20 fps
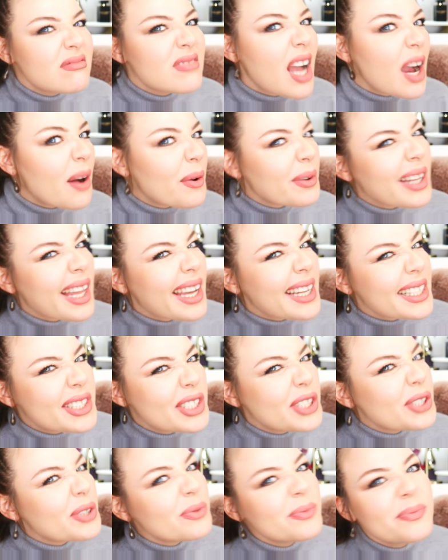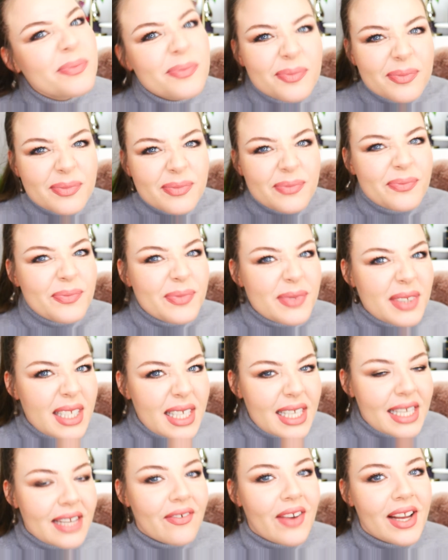I would like to,
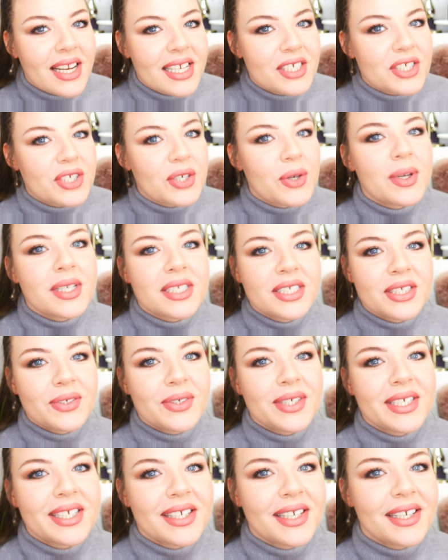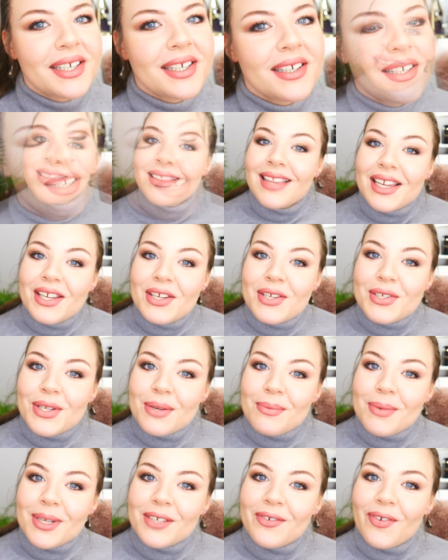if I didn't show it to you here. Thank you so
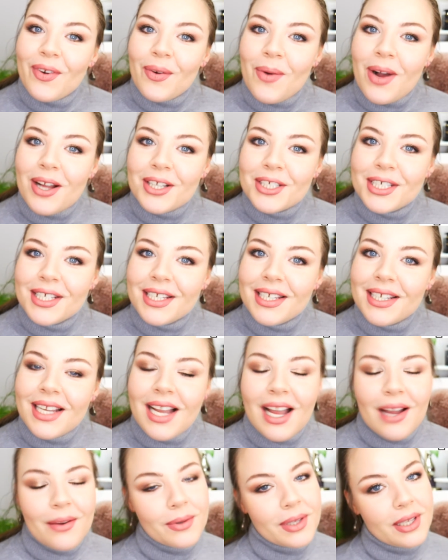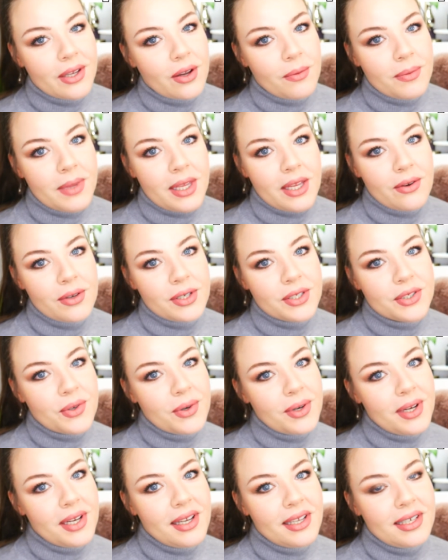much for watching. I really hope that you
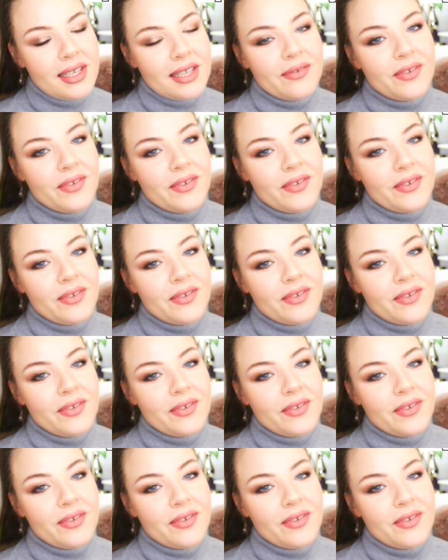enjoyed.